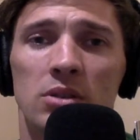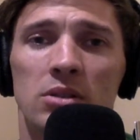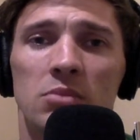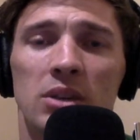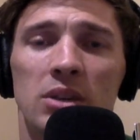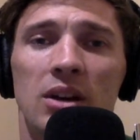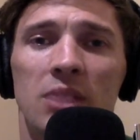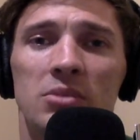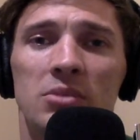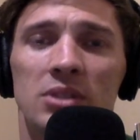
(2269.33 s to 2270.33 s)
become
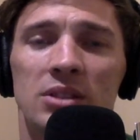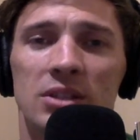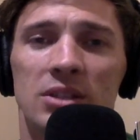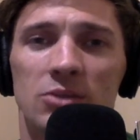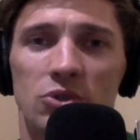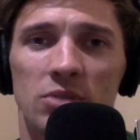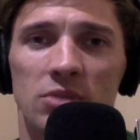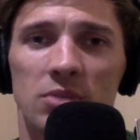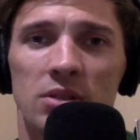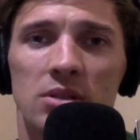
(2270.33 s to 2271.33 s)
successful
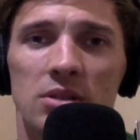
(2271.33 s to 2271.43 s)
gymnasts.